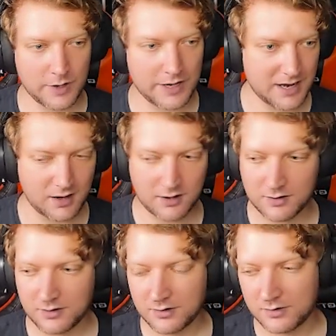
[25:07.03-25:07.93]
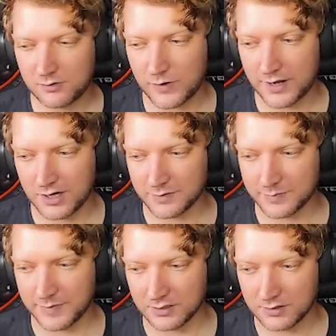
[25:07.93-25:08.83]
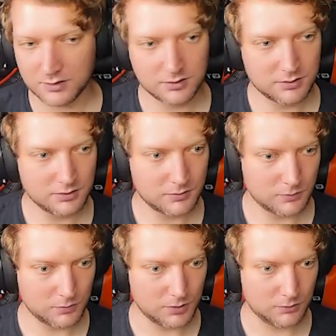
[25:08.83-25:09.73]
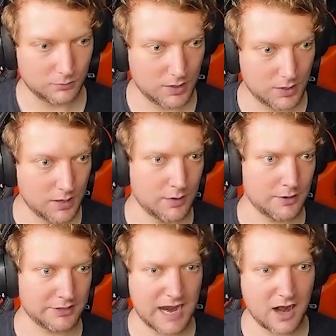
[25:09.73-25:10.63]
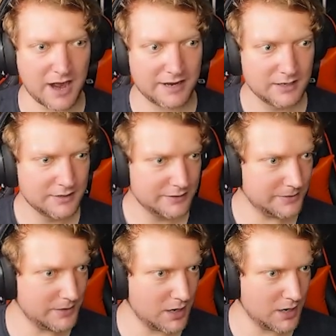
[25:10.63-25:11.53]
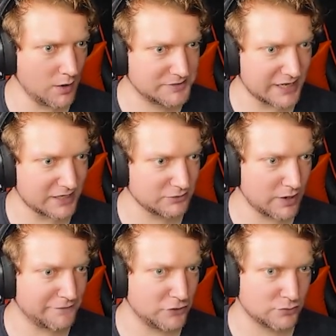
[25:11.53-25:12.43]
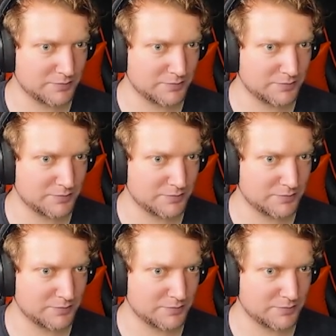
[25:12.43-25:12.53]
there. Wait, hug me. Whoa, whoa, whoa, whoa, Larry! No, I'm taking refuge with my